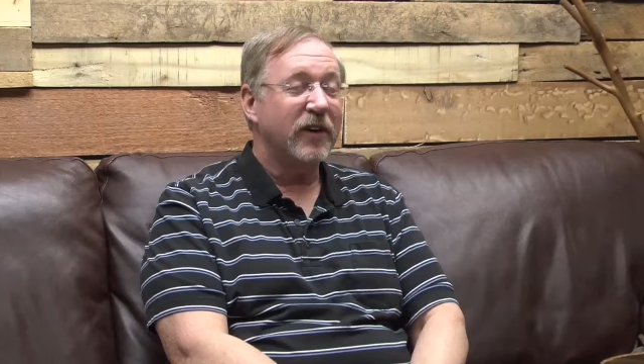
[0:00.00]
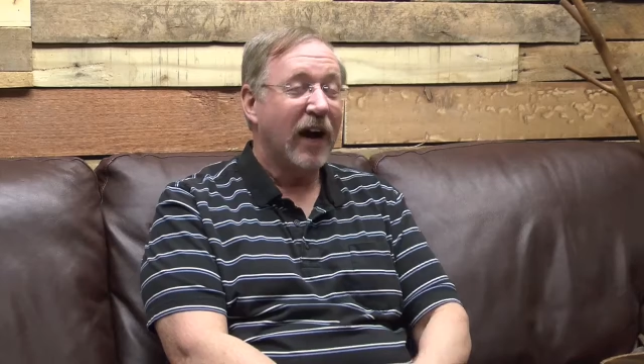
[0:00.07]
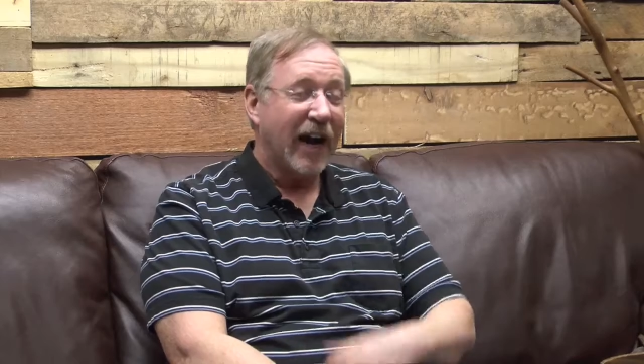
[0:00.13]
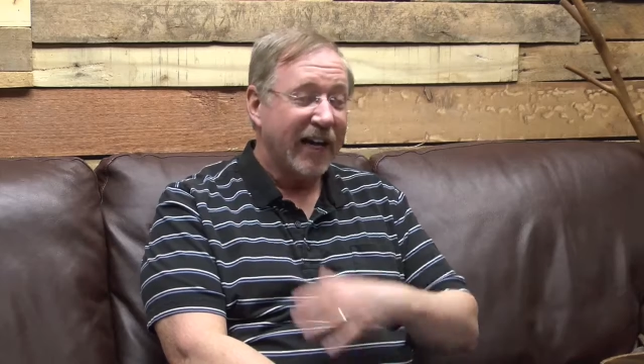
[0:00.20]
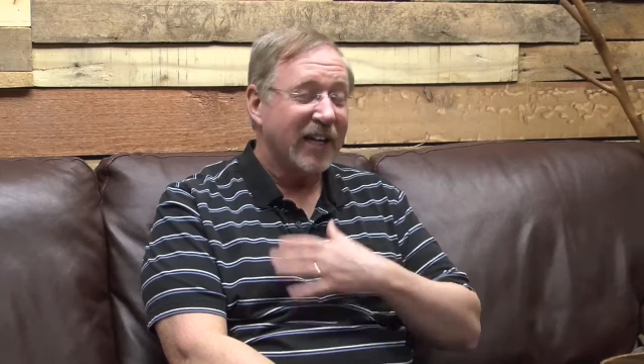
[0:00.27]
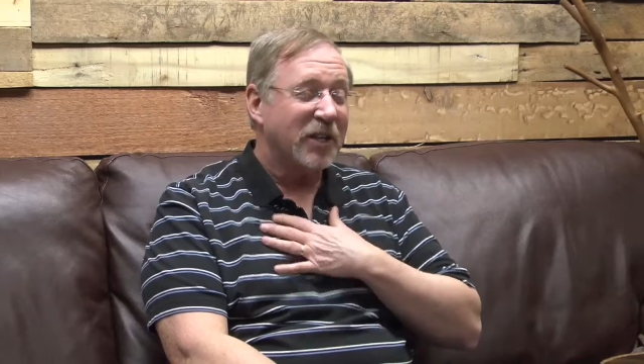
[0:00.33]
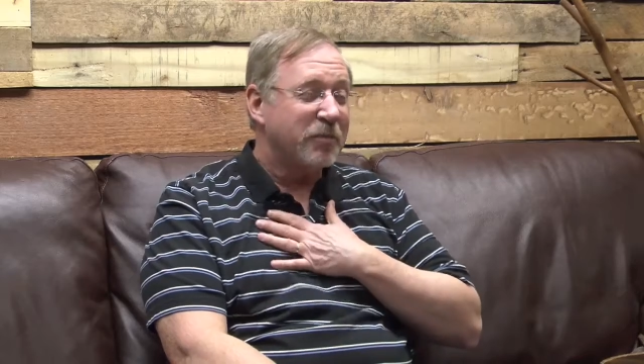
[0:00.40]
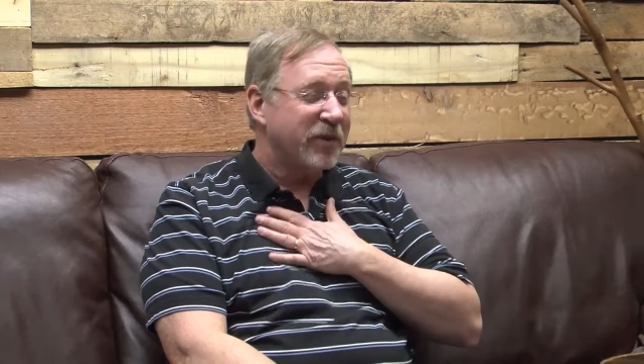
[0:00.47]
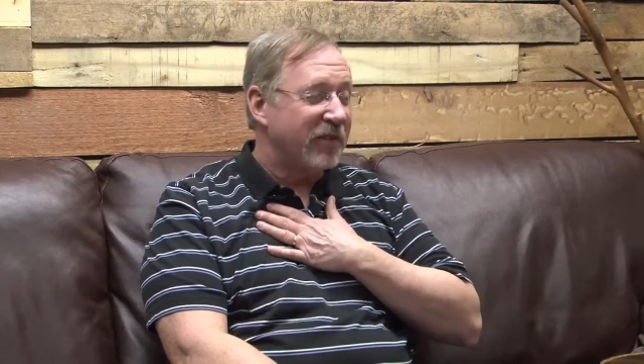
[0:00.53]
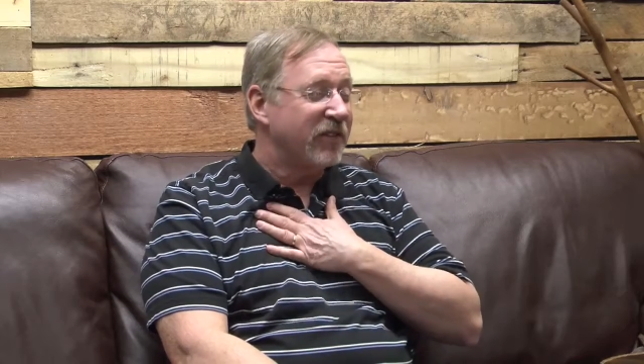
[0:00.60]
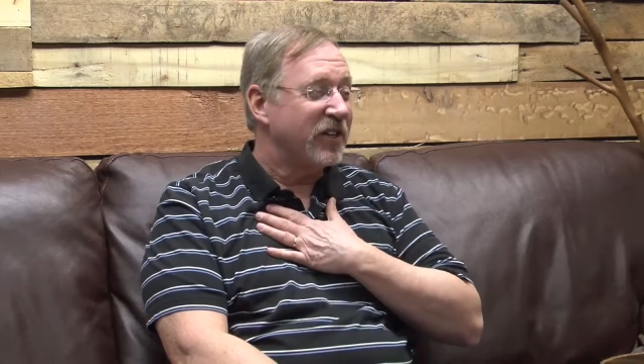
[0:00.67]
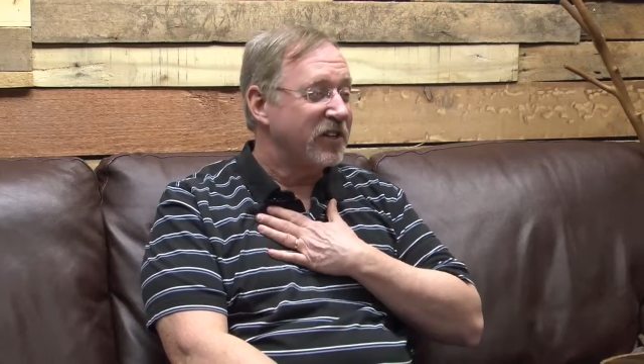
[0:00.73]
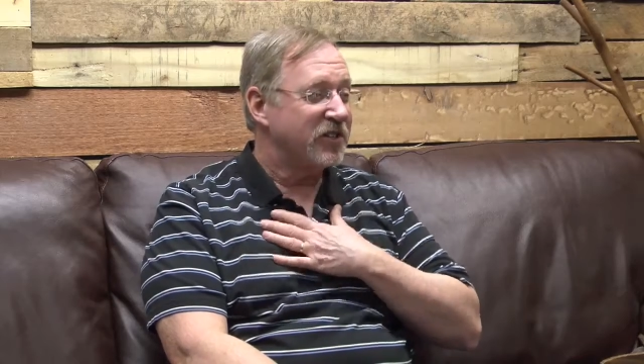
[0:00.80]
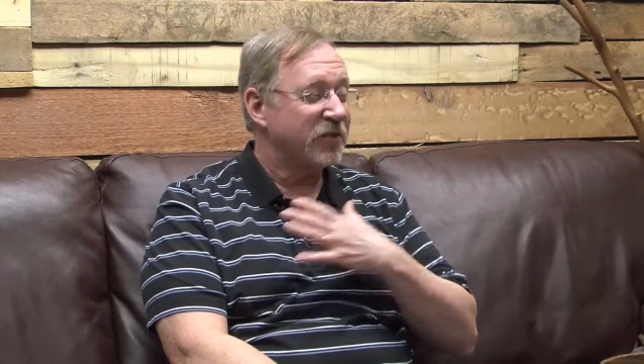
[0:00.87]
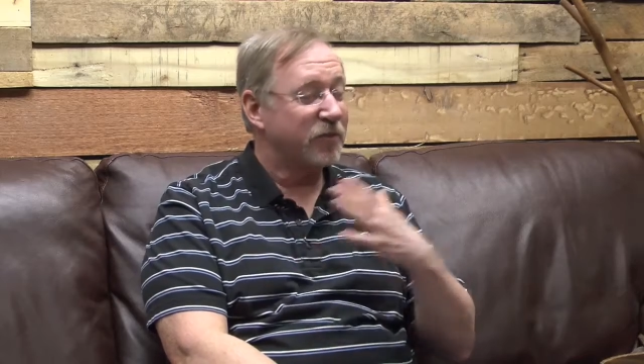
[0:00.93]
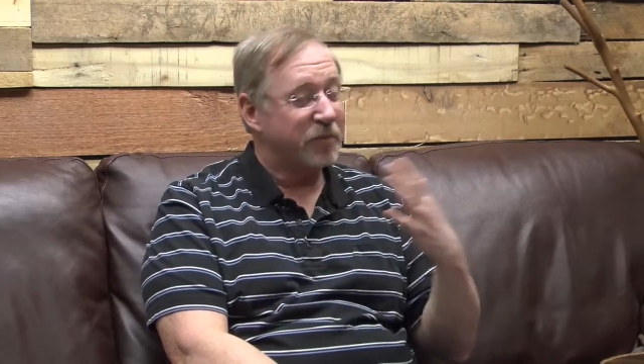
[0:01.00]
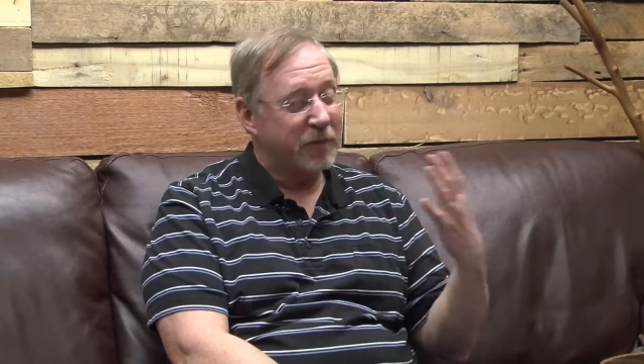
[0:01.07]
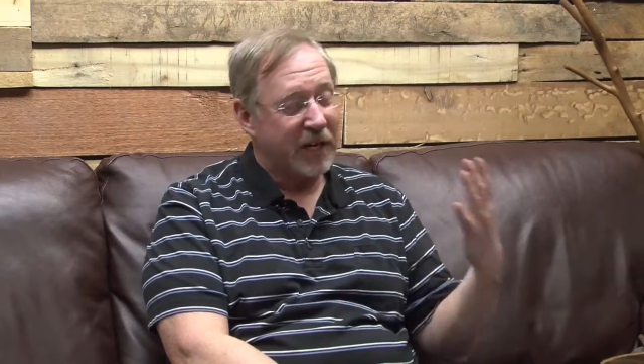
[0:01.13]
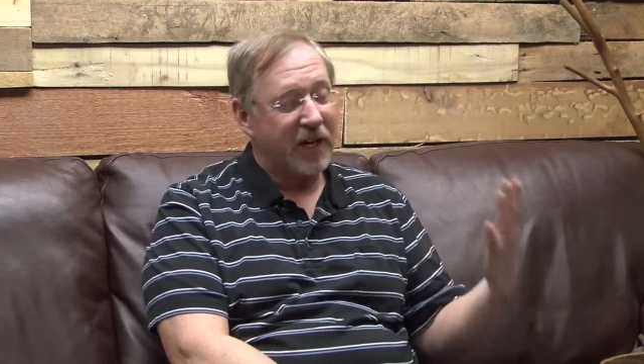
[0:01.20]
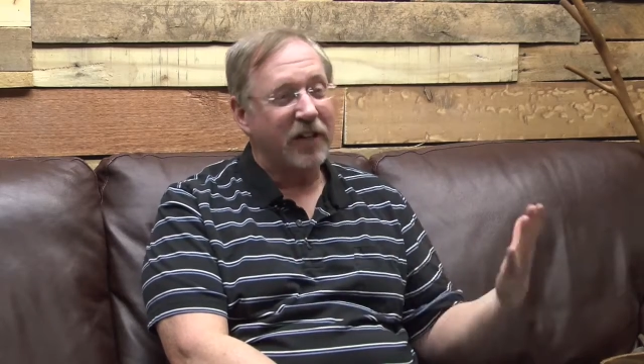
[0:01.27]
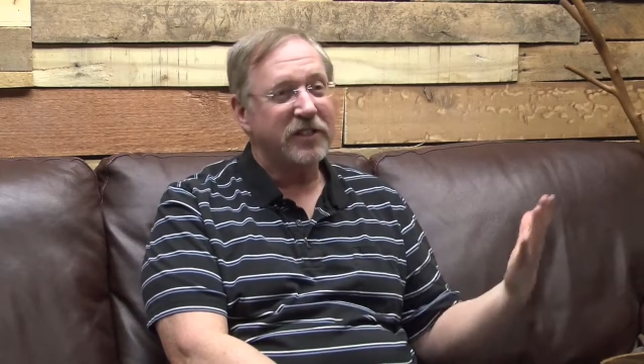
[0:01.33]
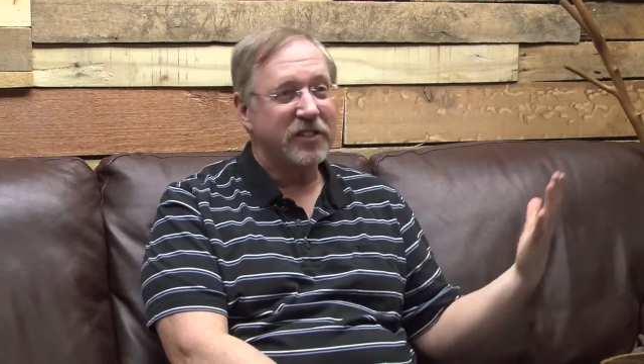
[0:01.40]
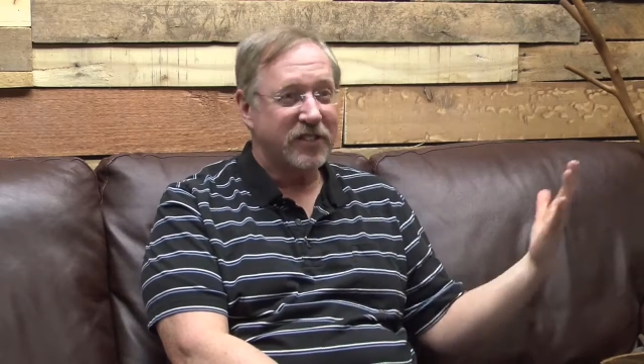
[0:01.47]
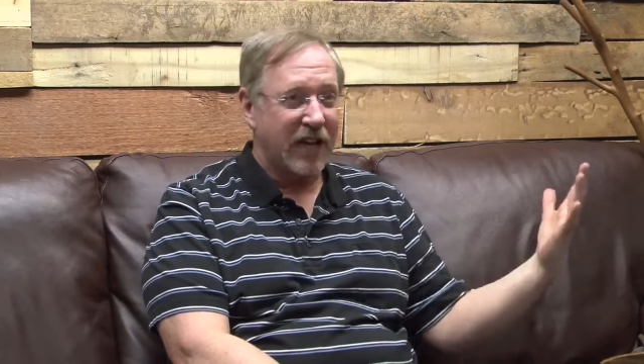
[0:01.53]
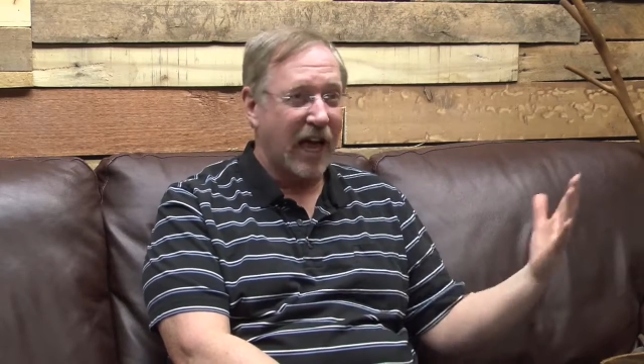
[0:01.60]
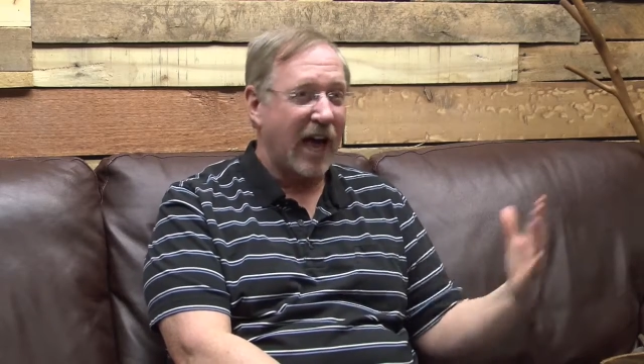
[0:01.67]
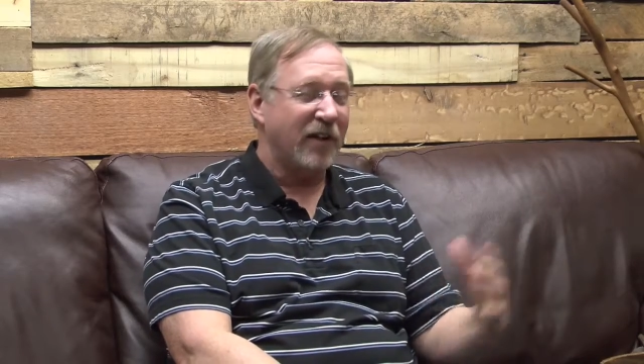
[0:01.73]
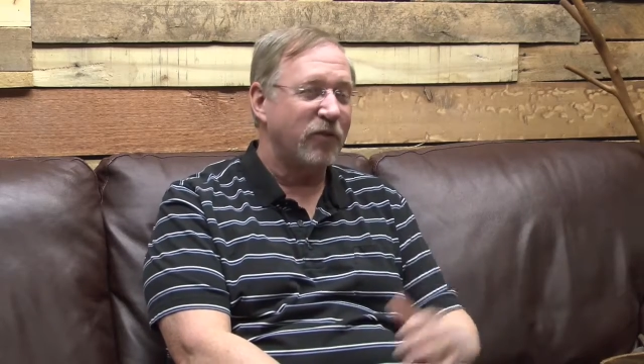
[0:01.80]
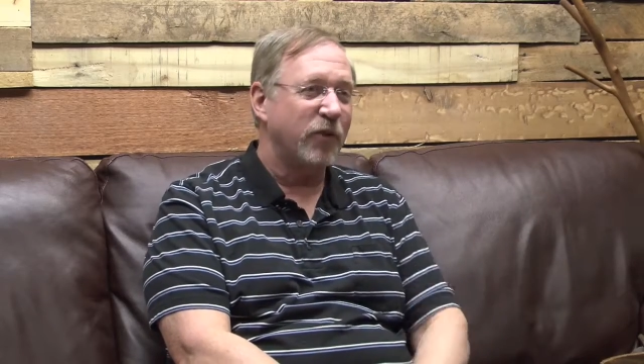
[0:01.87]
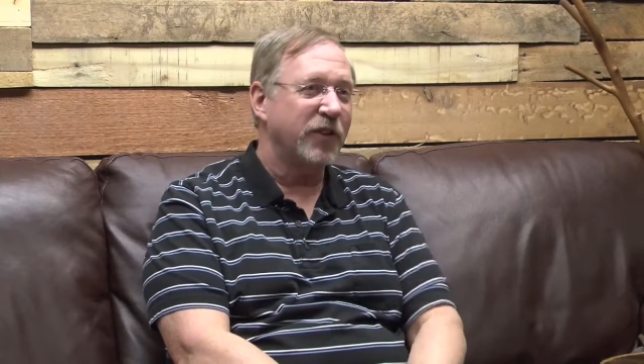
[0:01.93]
I get the privilege of being on
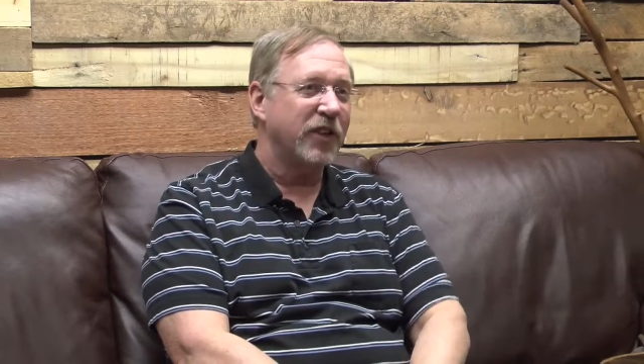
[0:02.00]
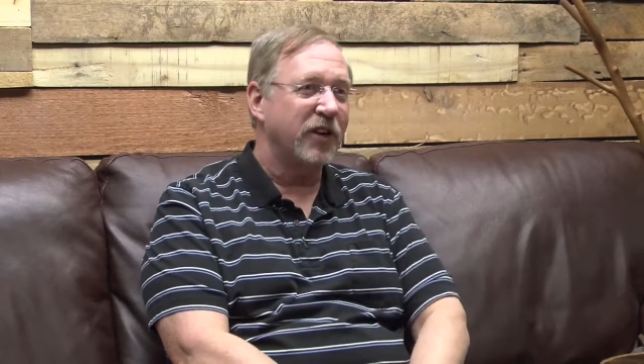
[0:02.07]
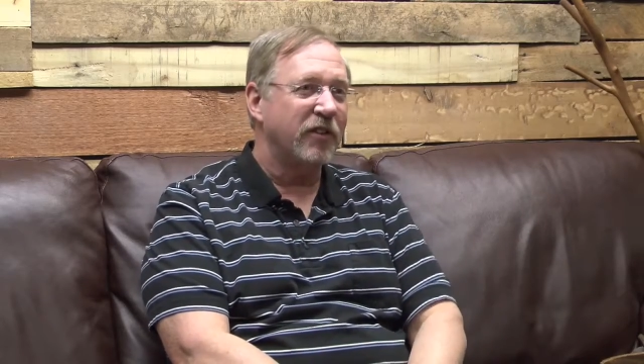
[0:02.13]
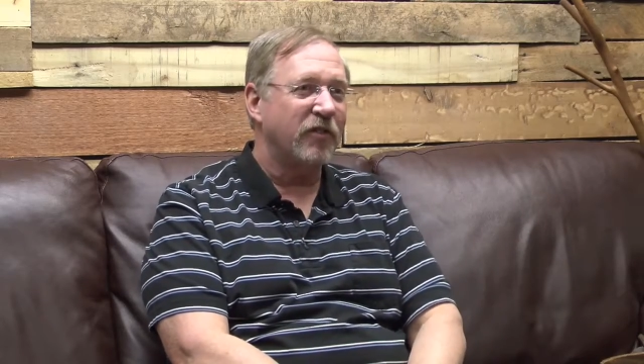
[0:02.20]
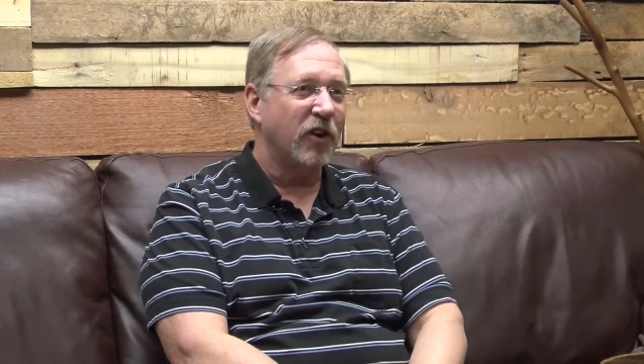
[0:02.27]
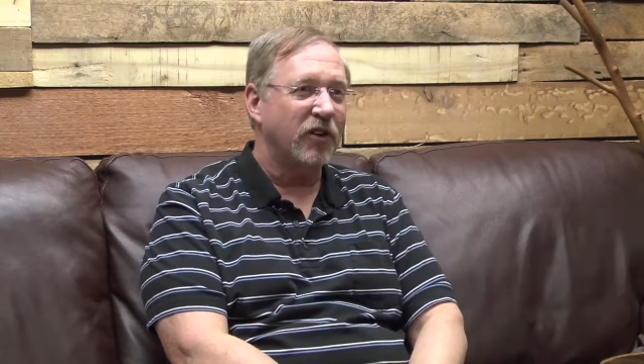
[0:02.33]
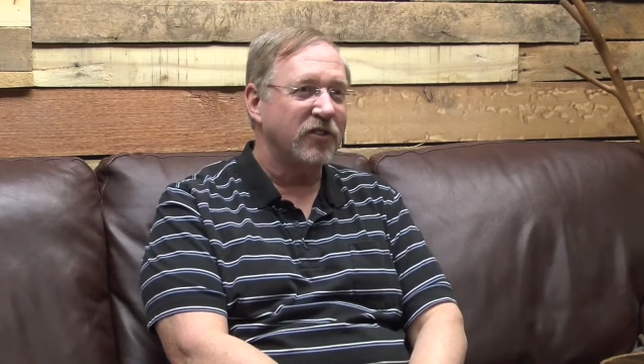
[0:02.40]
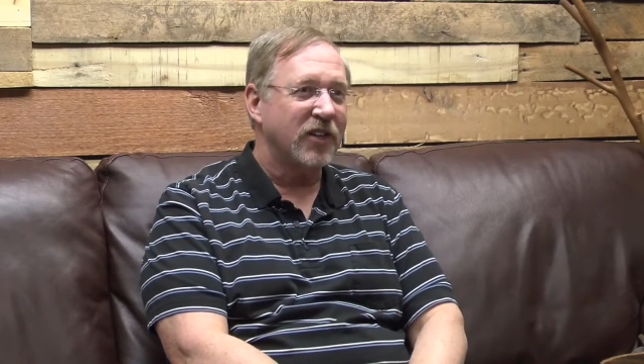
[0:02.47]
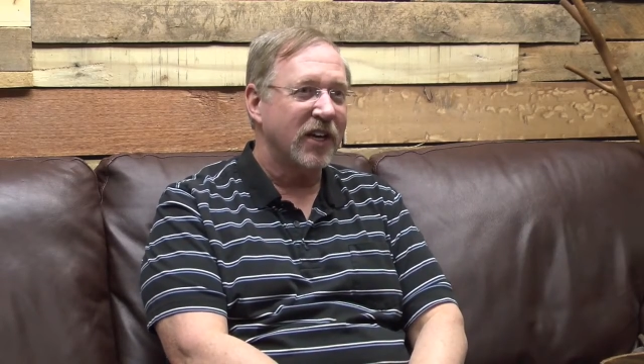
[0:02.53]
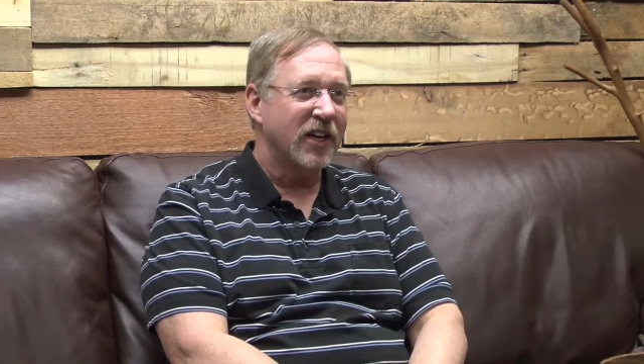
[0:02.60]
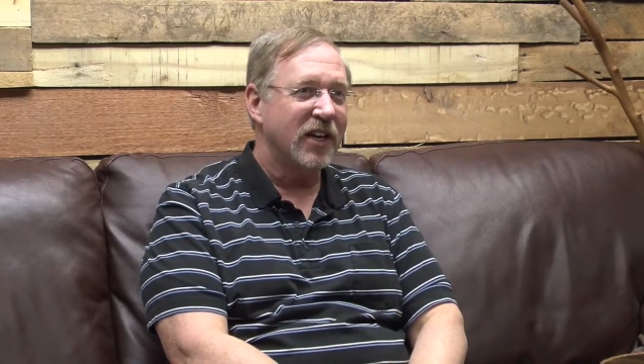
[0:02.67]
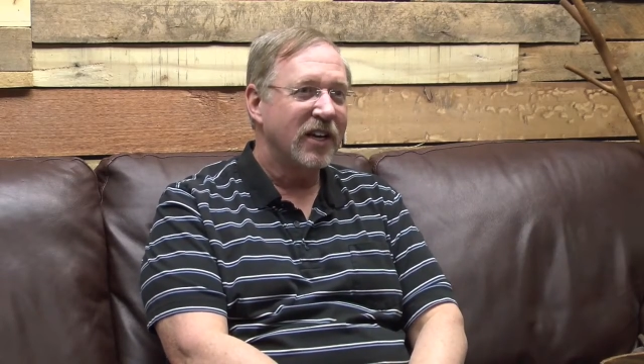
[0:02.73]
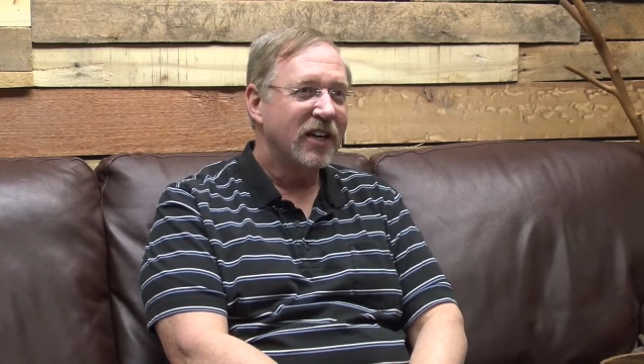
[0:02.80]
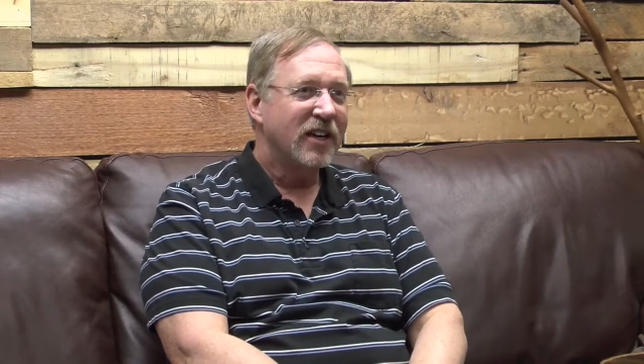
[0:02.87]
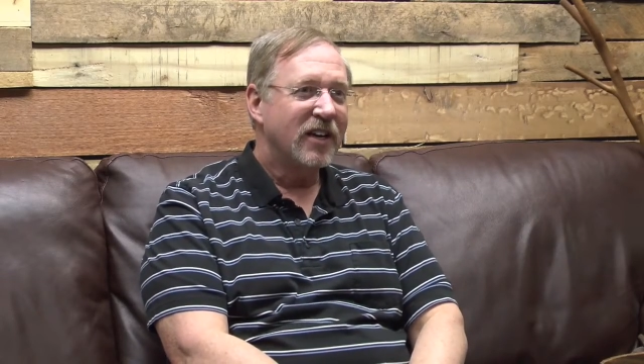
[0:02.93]
staff with InterVarsity